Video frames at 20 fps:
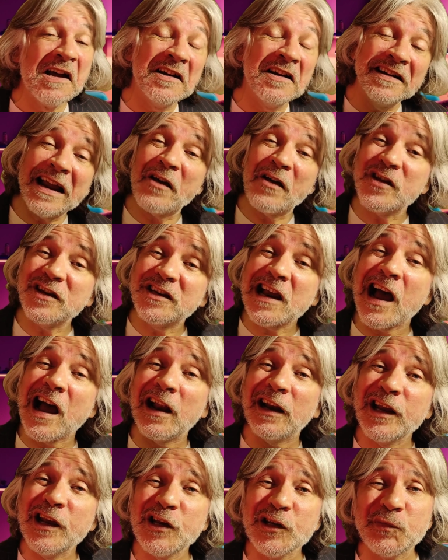Now that
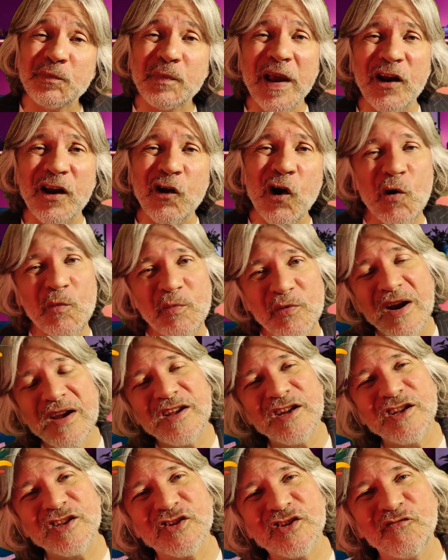Dalle has been
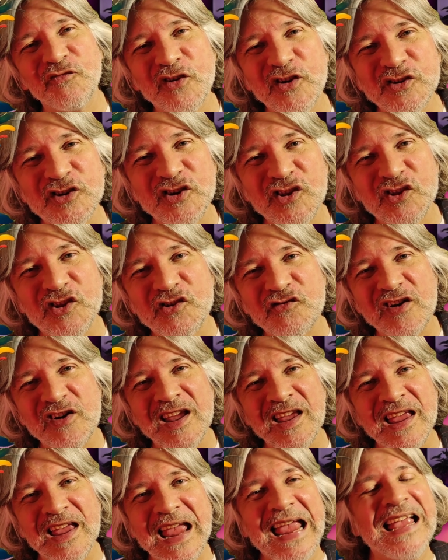upgraded to version
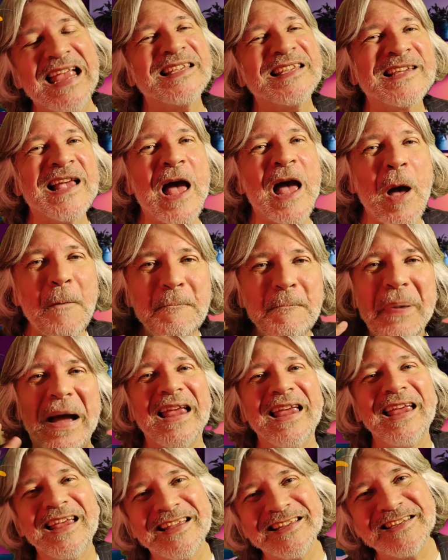3, it's
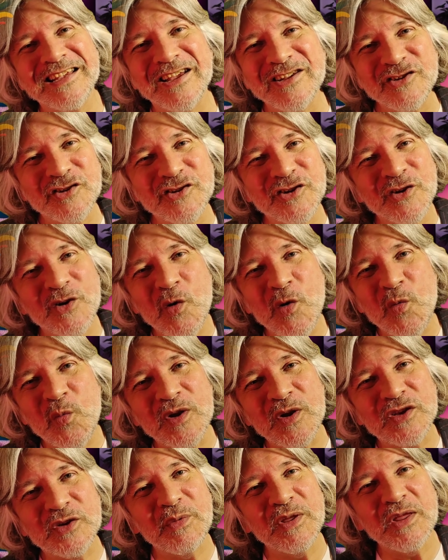back in contention
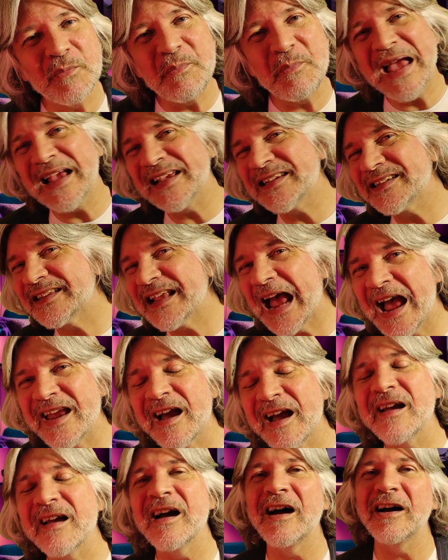with some of the best
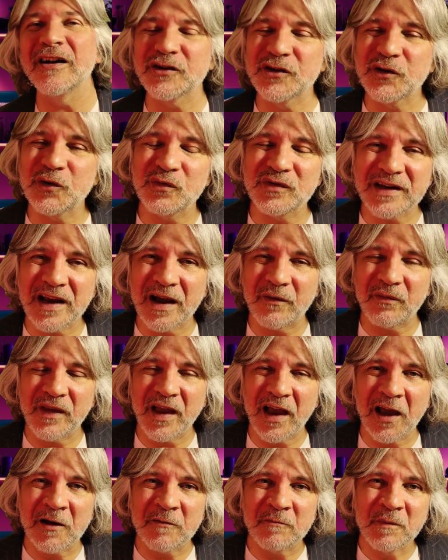AI art tools out
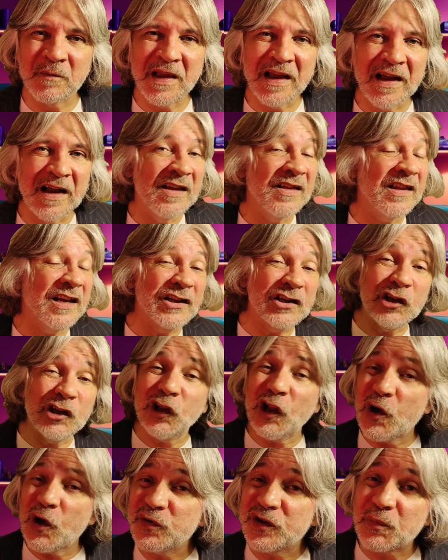there. There's
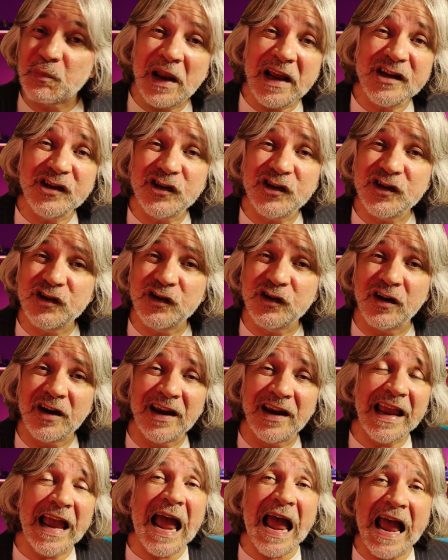loads of places you can
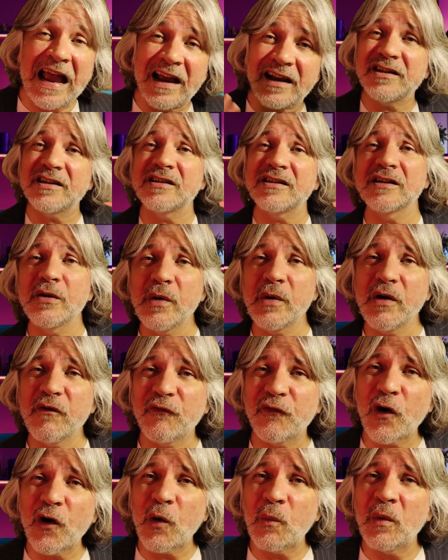get access to it
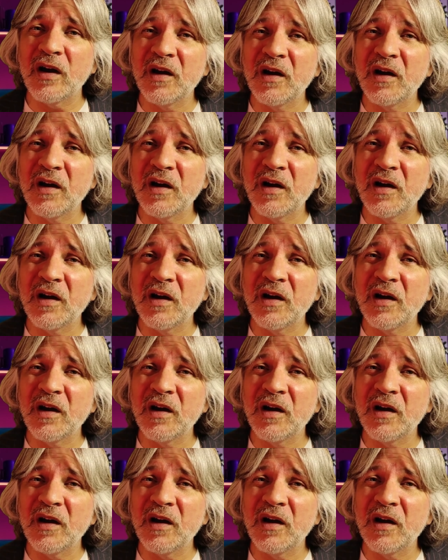from,